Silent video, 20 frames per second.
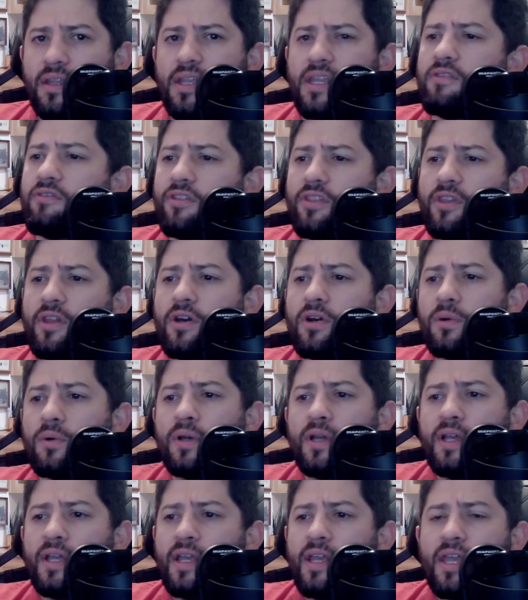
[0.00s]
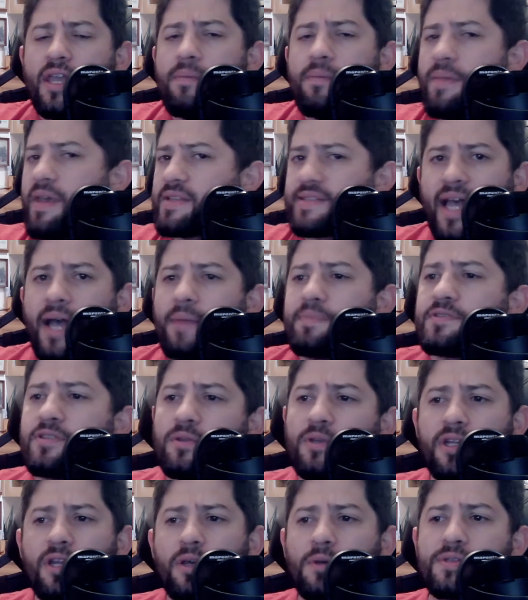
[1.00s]
even though it makes
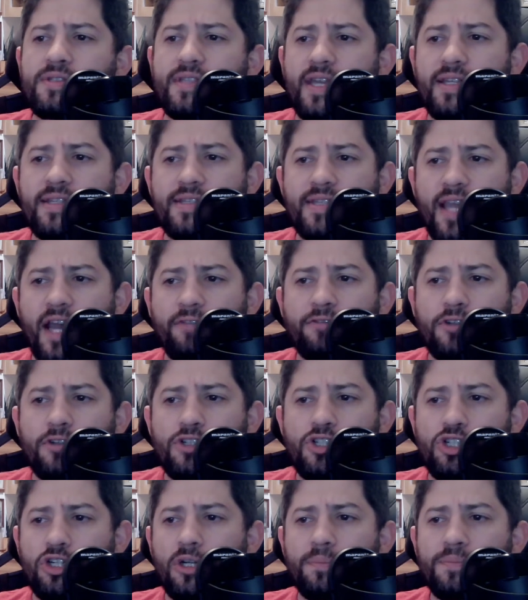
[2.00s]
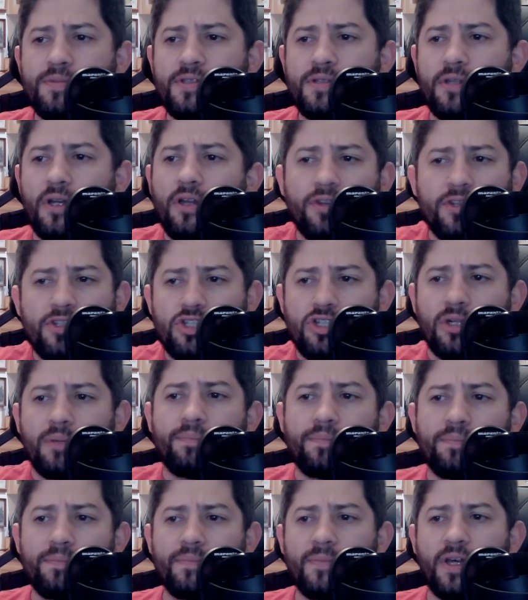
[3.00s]
absolutely no sense after Trump's, all the
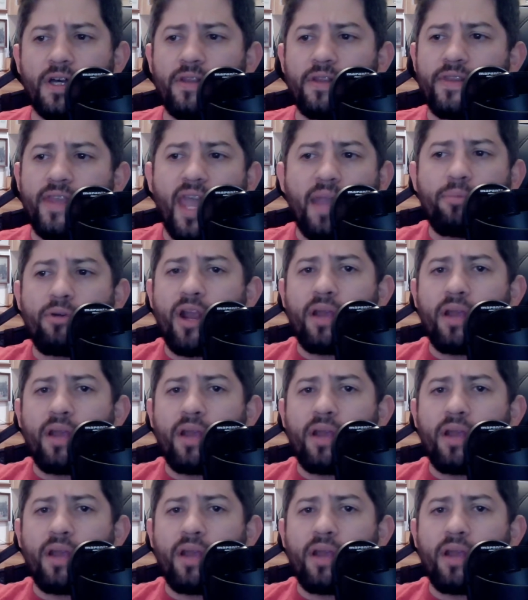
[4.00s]
Trump, uh, the Abraham